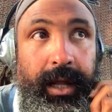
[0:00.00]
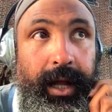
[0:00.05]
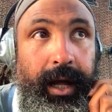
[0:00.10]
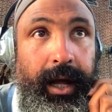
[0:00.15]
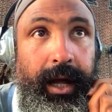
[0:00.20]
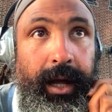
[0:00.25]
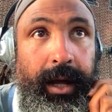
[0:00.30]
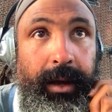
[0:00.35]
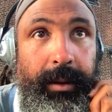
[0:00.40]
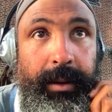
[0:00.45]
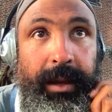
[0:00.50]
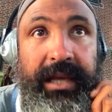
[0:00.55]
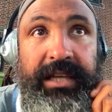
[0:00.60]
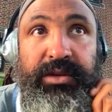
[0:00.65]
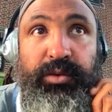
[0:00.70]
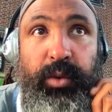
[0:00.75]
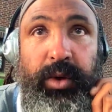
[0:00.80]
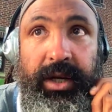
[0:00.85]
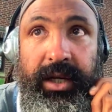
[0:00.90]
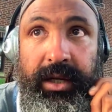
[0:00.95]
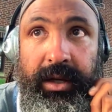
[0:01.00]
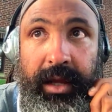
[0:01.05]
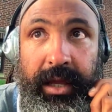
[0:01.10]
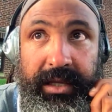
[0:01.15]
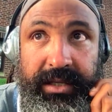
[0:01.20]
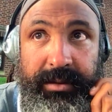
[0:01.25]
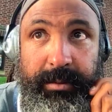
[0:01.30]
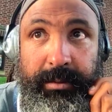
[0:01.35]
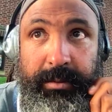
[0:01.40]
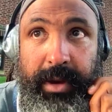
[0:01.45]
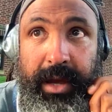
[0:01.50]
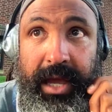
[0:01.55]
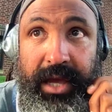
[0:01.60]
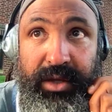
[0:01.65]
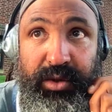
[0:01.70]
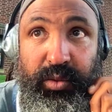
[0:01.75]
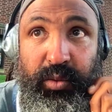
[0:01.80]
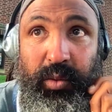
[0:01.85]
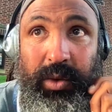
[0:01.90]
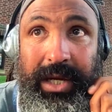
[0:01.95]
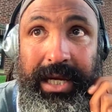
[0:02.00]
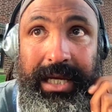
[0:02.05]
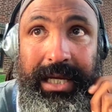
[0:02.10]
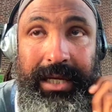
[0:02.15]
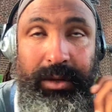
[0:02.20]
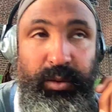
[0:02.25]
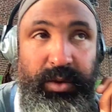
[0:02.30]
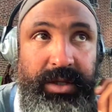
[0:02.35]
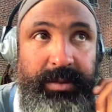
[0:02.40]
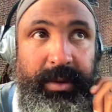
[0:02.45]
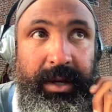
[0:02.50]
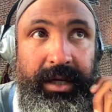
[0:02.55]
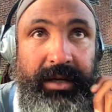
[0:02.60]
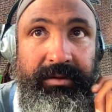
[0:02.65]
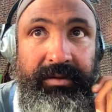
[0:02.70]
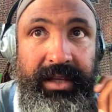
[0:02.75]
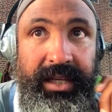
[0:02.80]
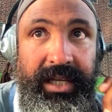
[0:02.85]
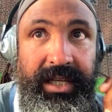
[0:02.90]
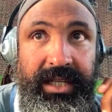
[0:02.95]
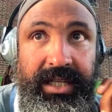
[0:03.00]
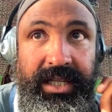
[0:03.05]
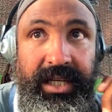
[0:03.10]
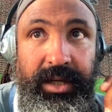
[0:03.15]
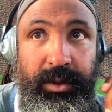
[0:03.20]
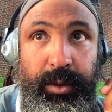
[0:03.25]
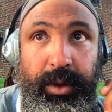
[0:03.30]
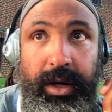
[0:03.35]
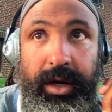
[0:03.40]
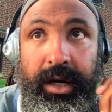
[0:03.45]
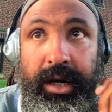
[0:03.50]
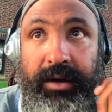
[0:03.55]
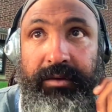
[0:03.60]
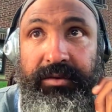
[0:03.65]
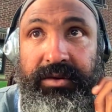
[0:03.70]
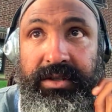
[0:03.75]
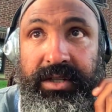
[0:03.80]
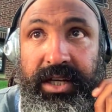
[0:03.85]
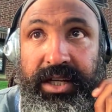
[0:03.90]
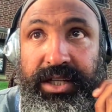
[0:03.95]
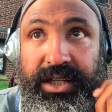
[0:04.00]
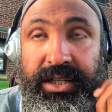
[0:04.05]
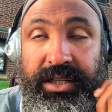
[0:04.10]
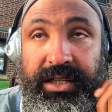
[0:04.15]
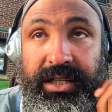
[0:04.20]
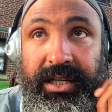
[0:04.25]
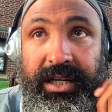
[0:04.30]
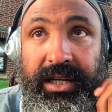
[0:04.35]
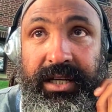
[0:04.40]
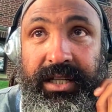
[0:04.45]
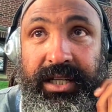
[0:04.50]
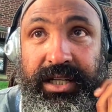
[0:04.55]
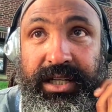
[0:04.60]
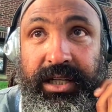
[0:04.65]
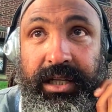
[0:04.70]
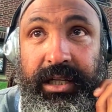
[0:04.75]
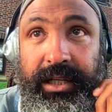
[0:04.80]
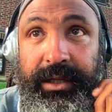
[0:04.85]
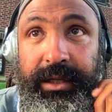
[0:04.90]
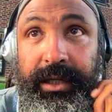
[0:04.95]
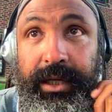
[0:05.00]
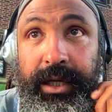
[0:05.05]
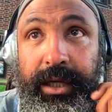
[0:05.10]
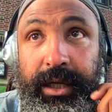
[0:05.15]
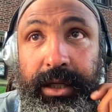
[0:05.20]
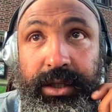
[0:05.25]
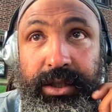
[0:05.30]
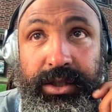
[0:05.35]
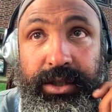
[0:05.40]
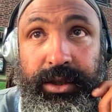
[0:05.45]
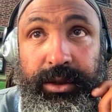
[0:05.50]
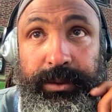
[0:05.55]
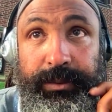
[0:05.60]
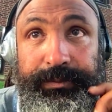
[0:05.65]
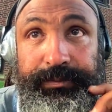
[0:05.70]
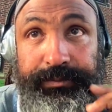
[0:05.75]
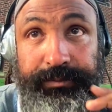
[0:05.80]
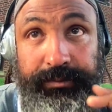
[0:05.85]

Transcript: as we respectively continue in our conversations. And additionally, so